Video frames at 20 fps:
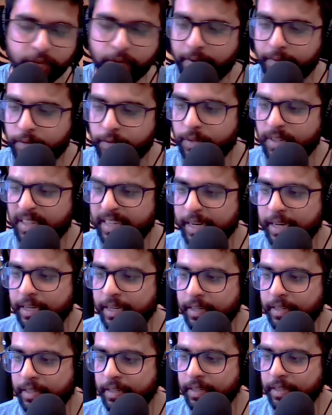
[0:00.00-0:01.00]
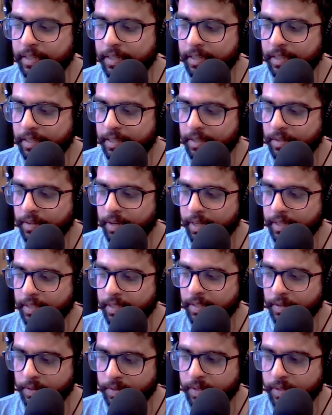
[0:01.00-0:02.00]
If you have to create, uh, you know,
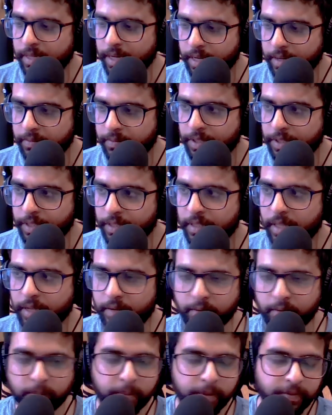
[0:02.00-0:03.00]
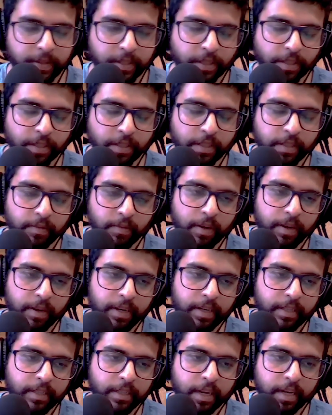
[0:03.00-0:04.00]
execute creative vision, there will be friction
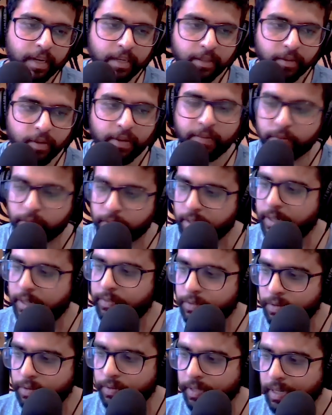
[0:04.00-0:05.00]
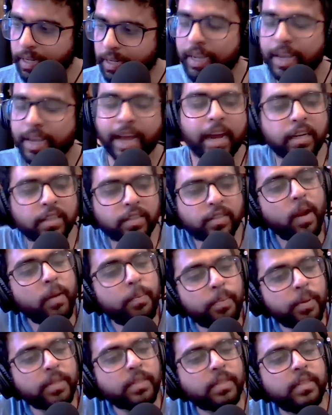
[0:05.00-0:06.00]
involved, and then you have to live through it. And it's
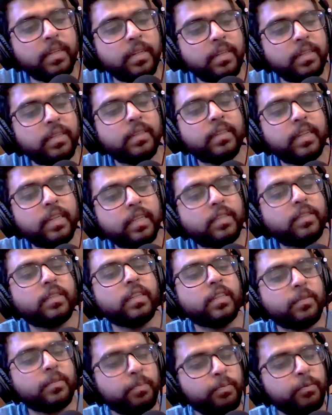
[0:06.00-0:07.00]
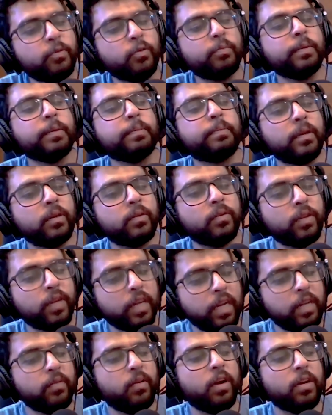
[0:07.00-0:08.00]
not personal. It's just two people who
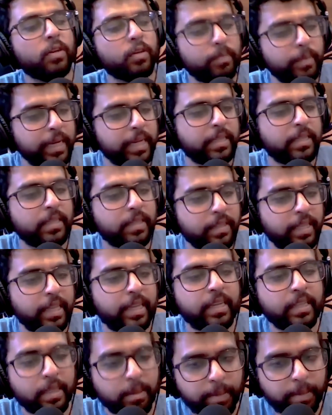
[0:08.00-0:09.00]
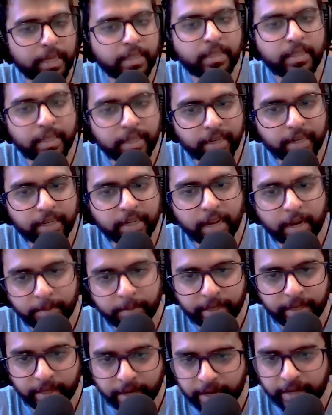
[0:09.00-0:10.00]
really no. want to make this thing the best thing it can
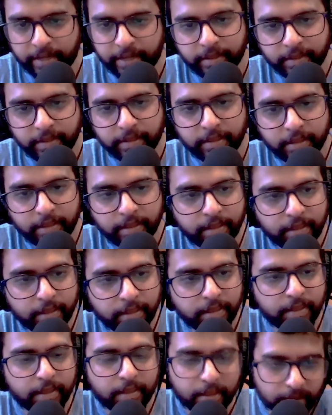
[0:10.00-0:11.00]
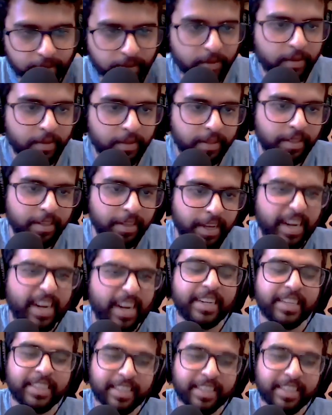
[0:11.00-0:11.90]
be, right? Correct, correct, correct.